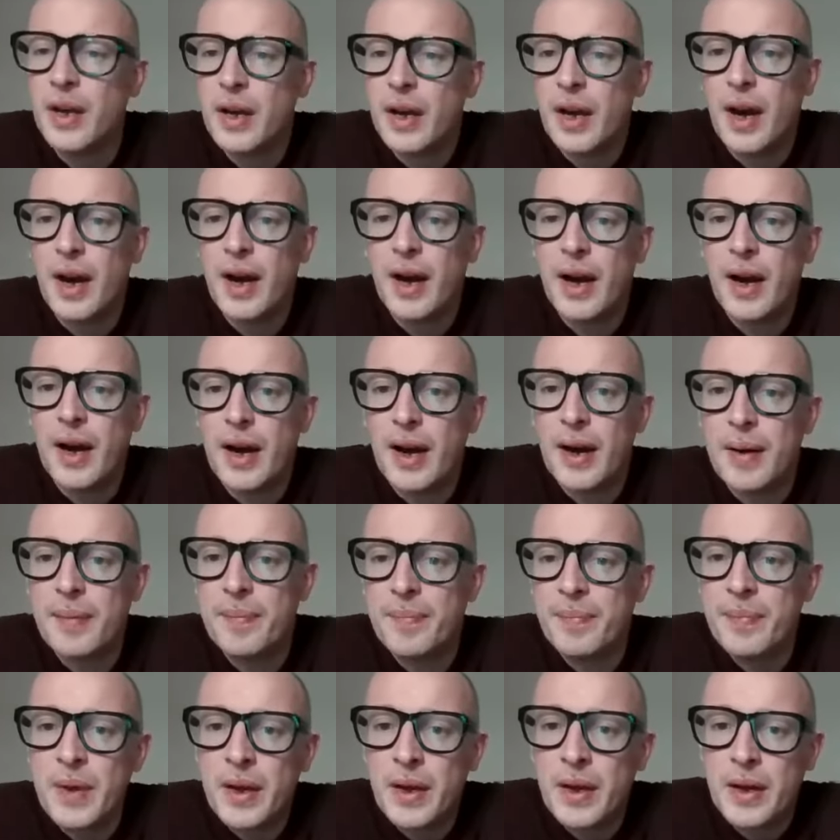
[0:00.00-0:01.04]

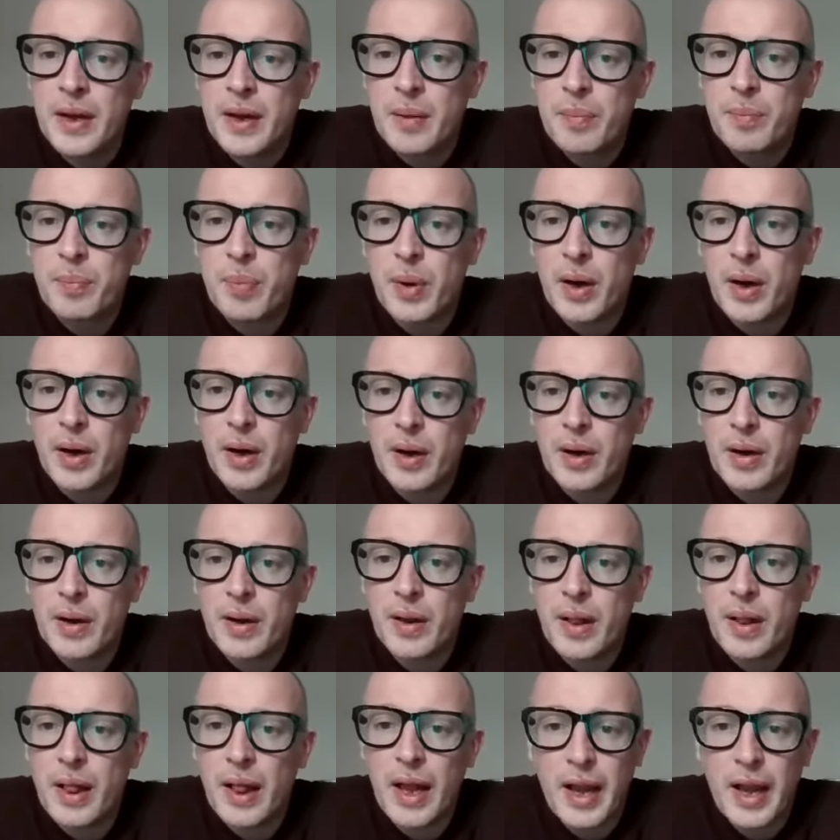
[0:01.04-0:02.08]
But
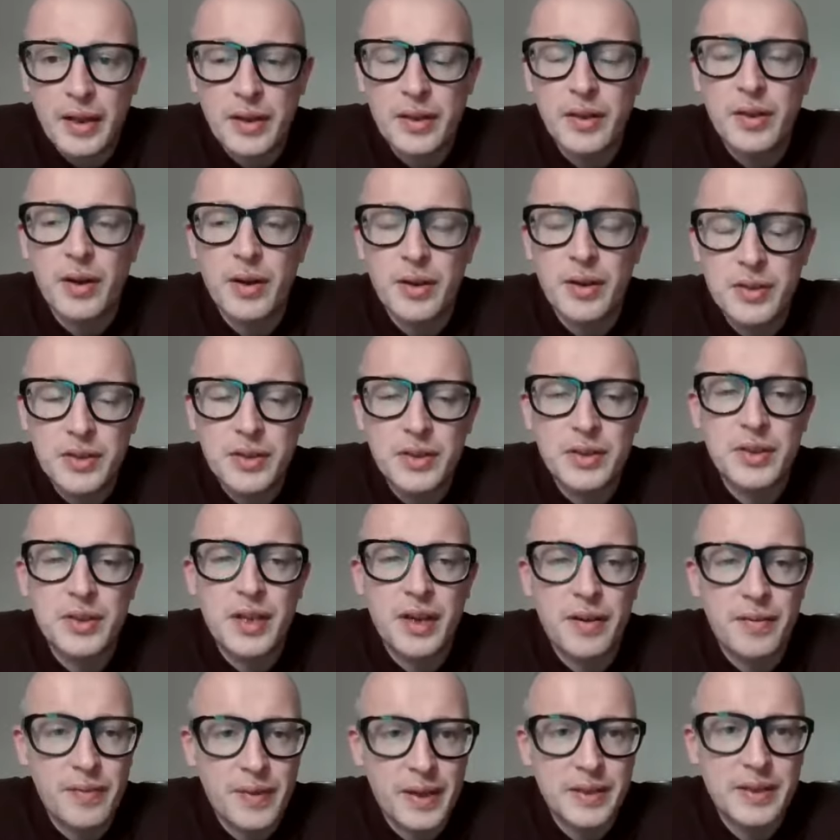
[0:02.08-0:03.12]
it does just
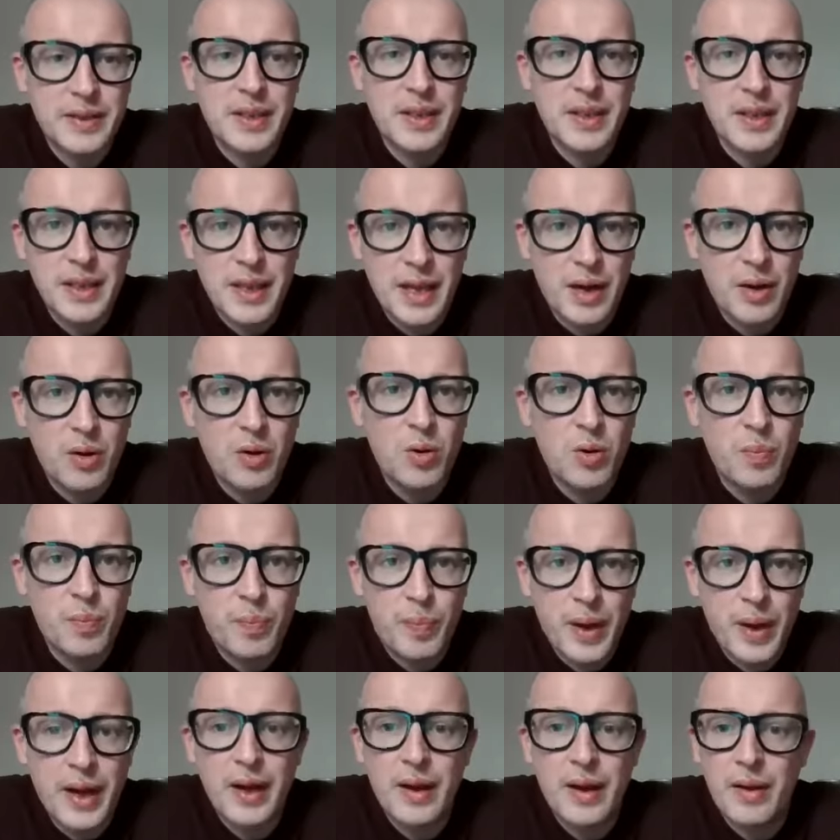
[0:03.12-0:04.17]
have this little
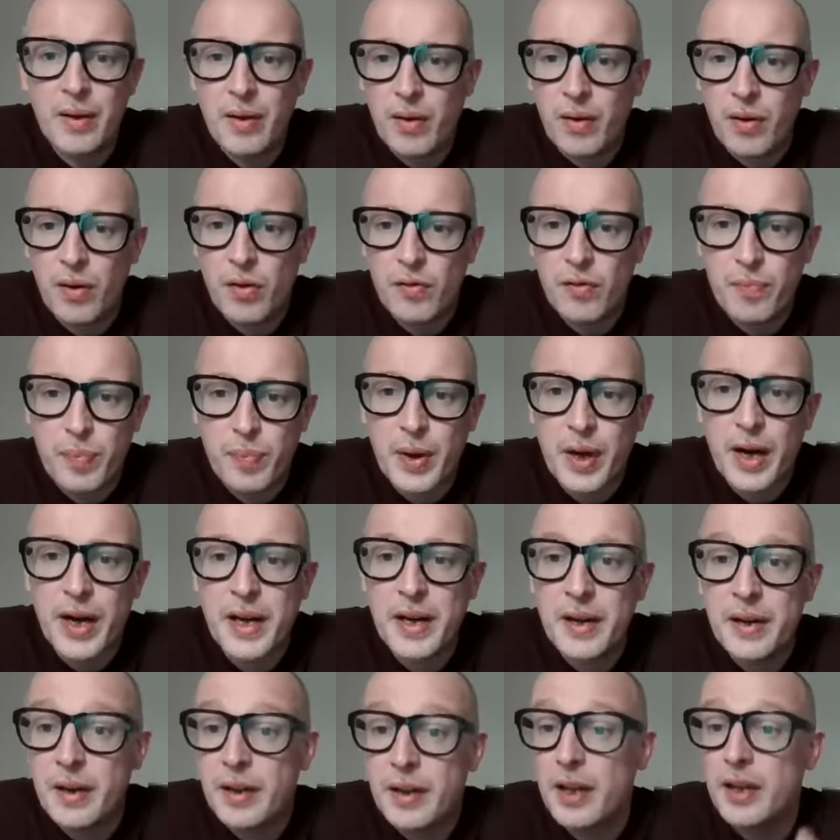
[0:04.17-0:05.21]
bit of
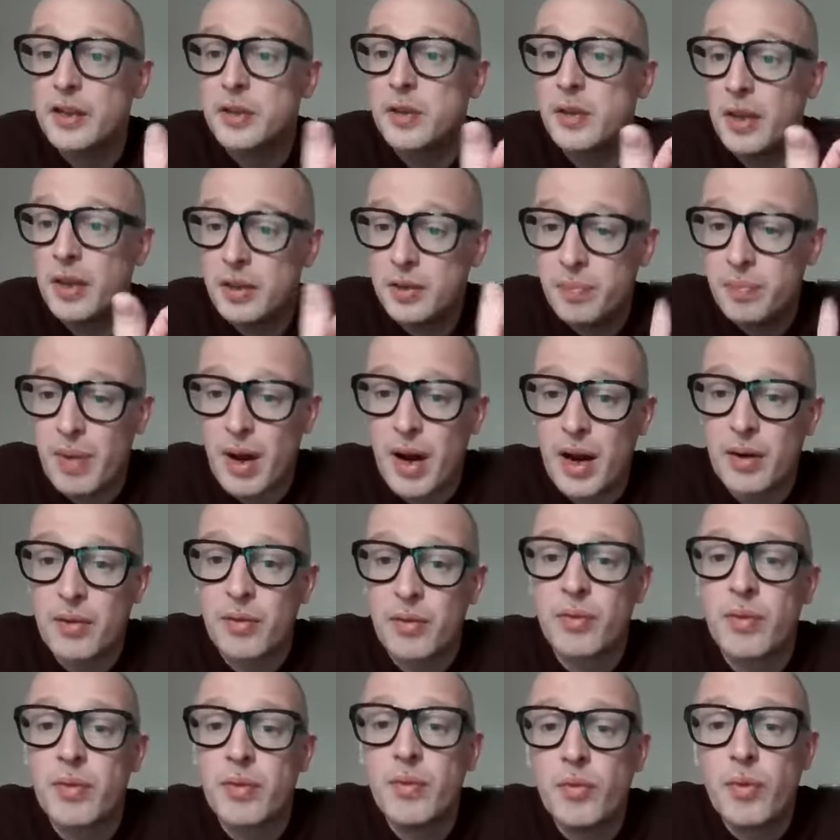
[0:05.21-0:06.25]
brine. And there's
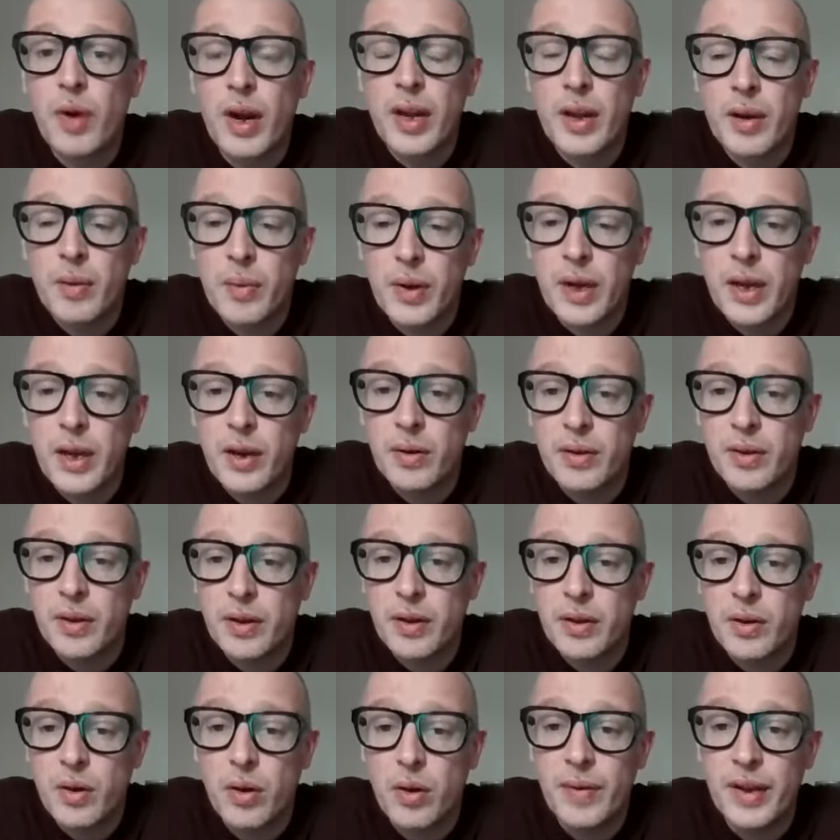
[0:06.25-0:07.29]
Martin right away on the
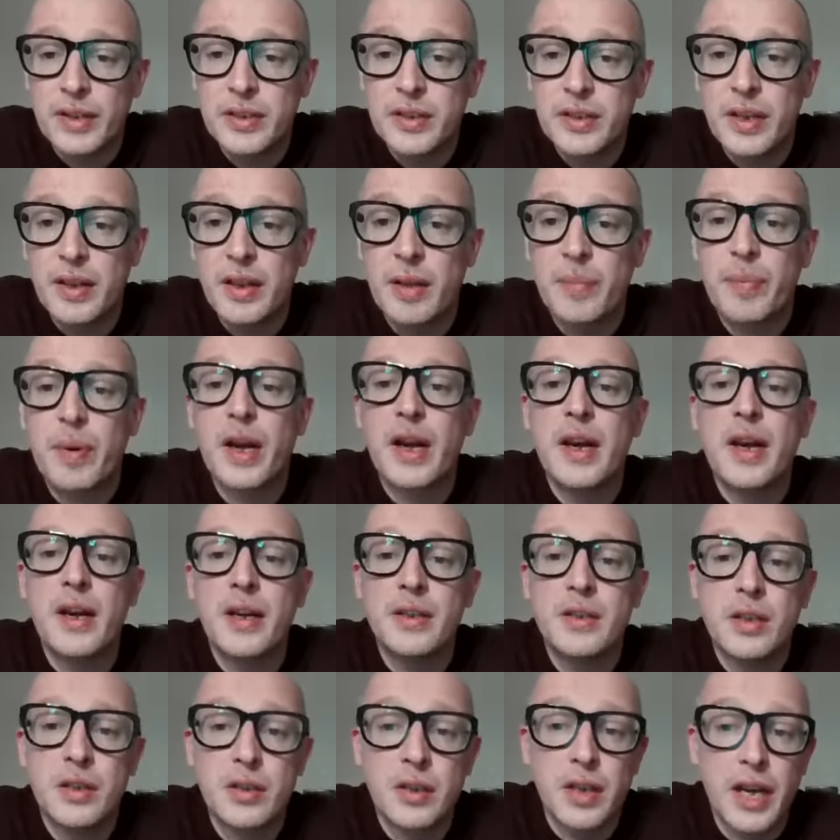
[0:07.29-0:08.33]
comments saying the
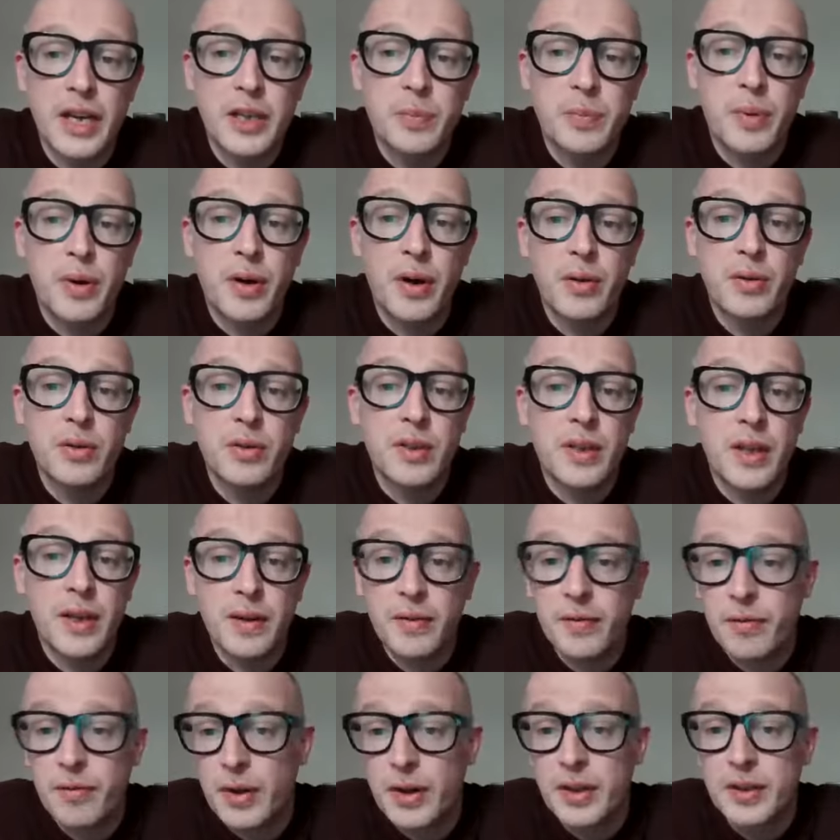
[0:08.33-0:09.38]
brininess is less pronounced
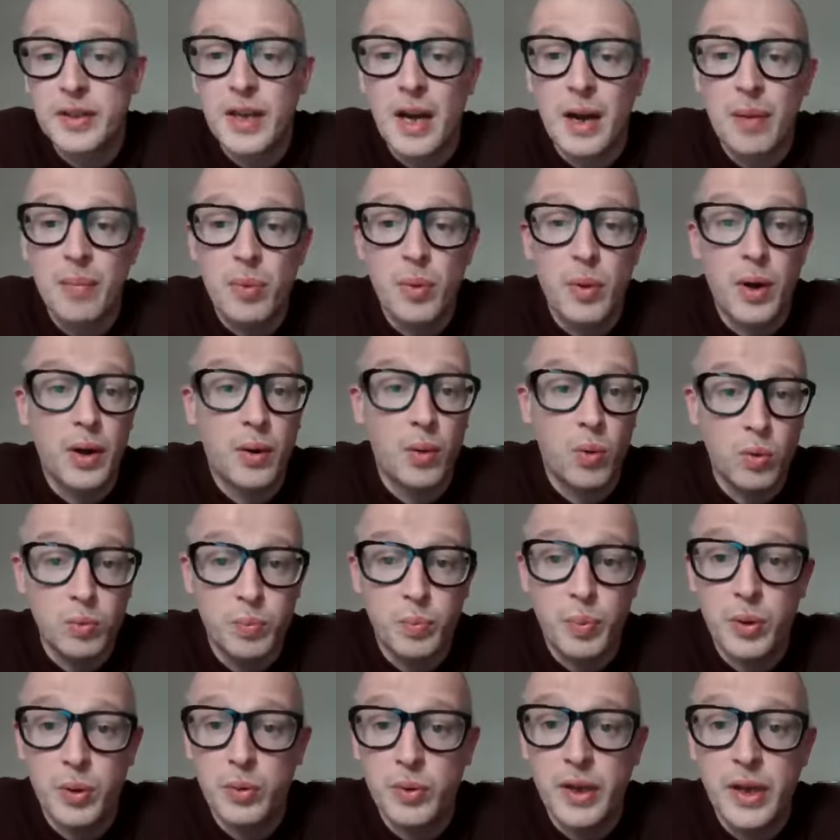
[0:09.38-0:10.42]
than, for example, an Old
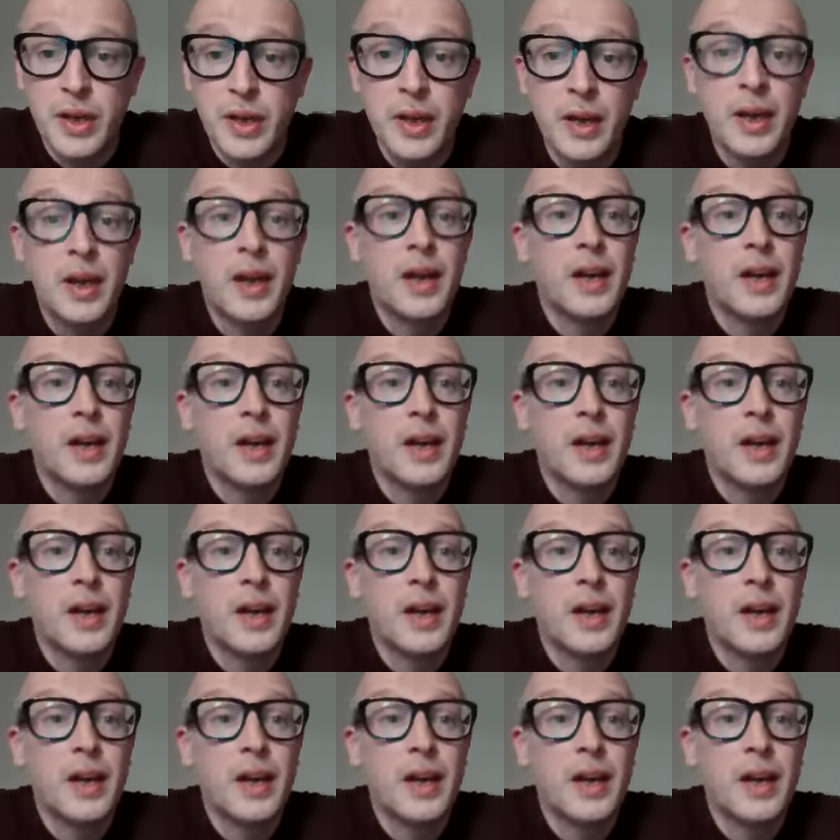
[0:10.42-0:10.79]
Pulteney.